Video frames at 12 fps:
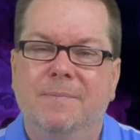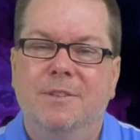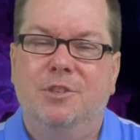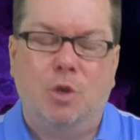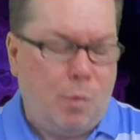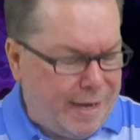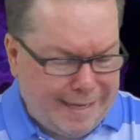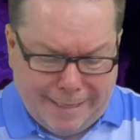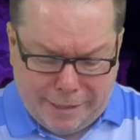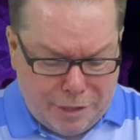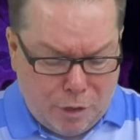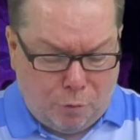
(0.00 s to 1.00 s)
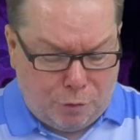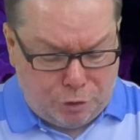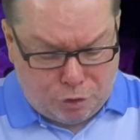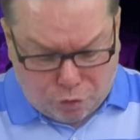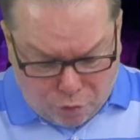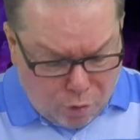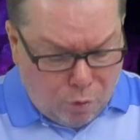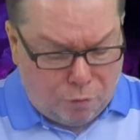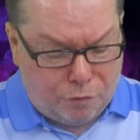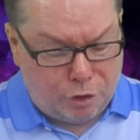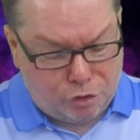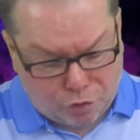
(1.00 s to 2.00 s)
So we need to know the
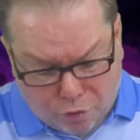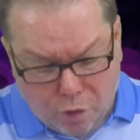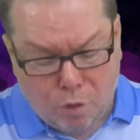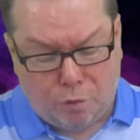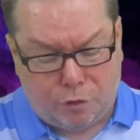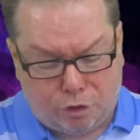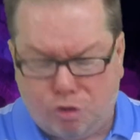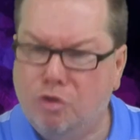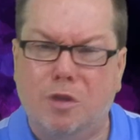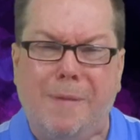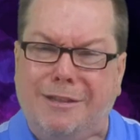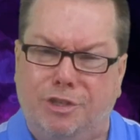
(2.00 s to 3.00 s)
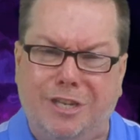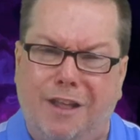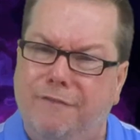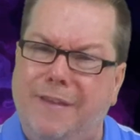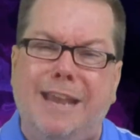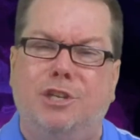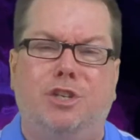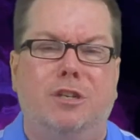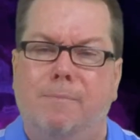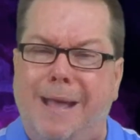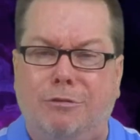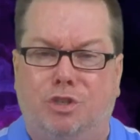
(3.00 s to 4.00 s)
truth, the truth, the truth about salvation,
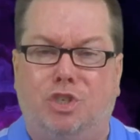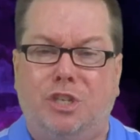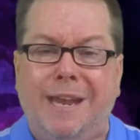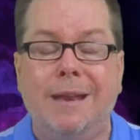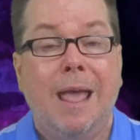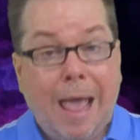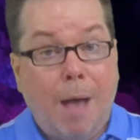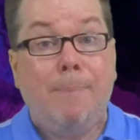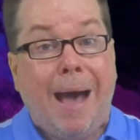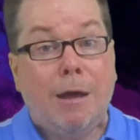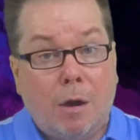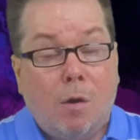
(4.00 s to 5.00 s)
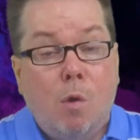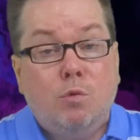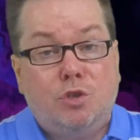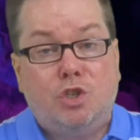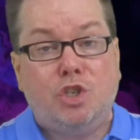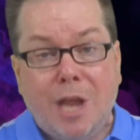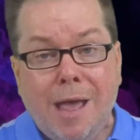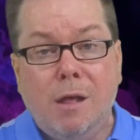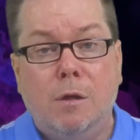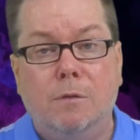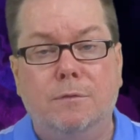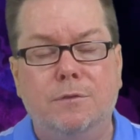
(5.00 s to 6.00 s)
about sin, about our own
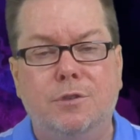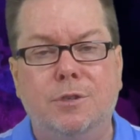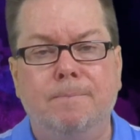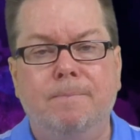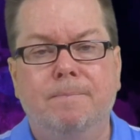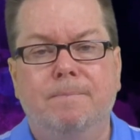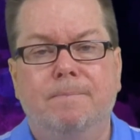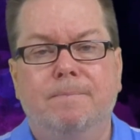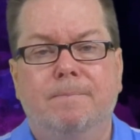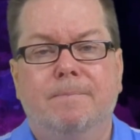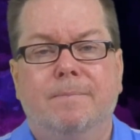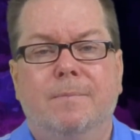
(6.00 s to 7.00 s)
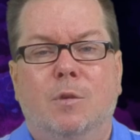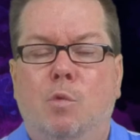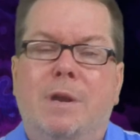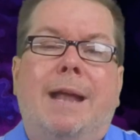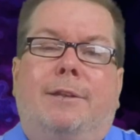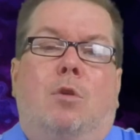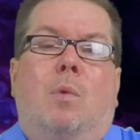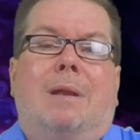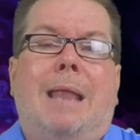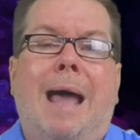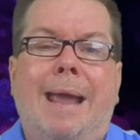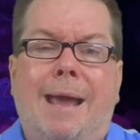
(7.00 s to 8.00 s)
selves. We're not to
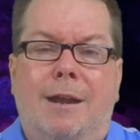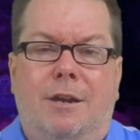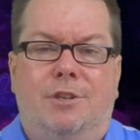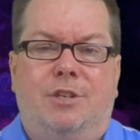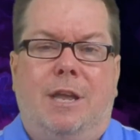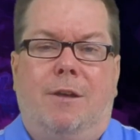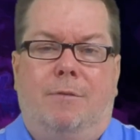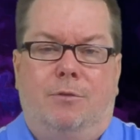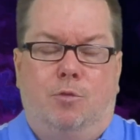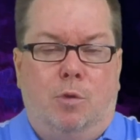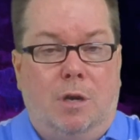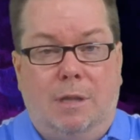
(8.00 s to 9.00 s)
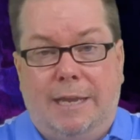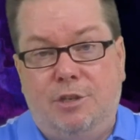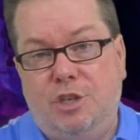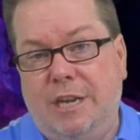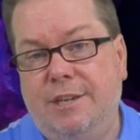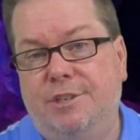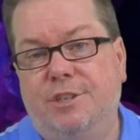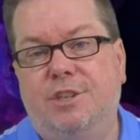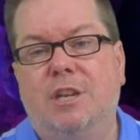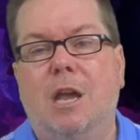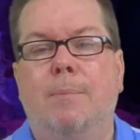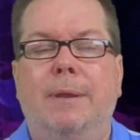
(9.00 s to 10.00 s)
rely on ourselves. We're to let Jesus
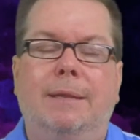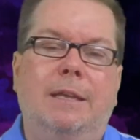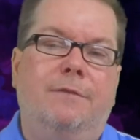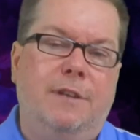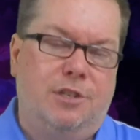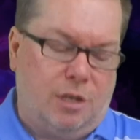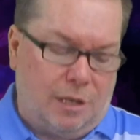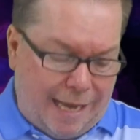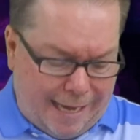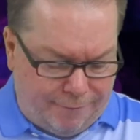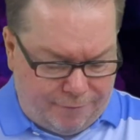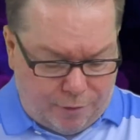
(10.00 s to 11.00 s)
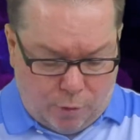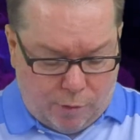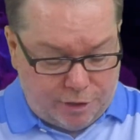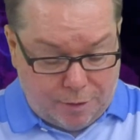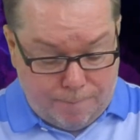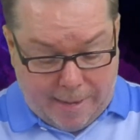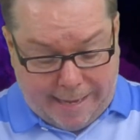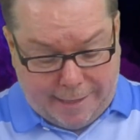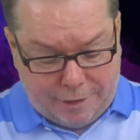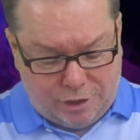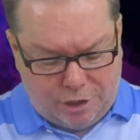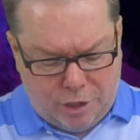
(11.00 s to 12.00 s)
come and live his life through us and make
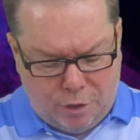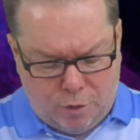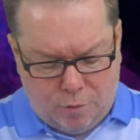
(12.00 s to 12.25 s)
us new.